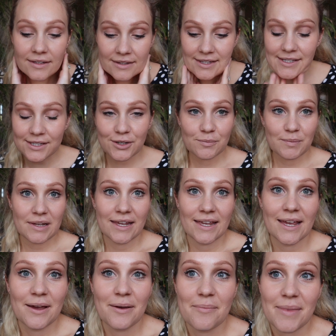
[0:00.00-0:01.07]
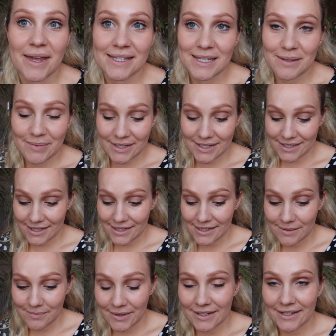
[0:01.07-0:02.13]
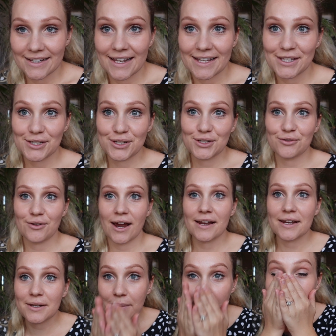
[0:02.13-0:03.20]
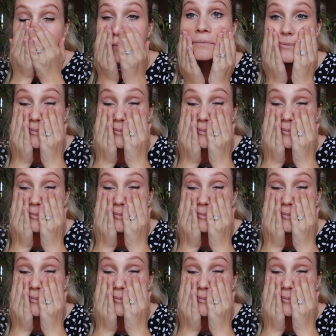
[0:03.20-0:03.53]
This could be messy business, but let's just try it anyway.